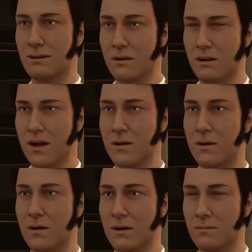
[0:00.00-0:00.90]

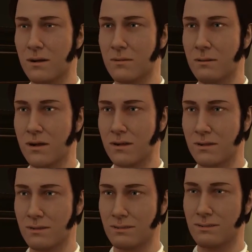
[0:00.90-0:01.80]
Everything has to be in
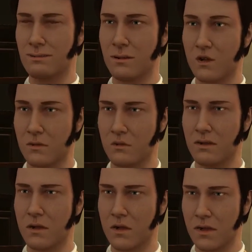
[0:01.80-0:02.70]
place. You don't
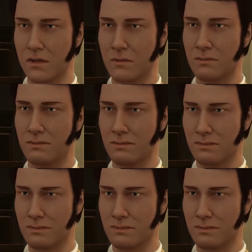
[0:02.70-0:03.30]
like chance.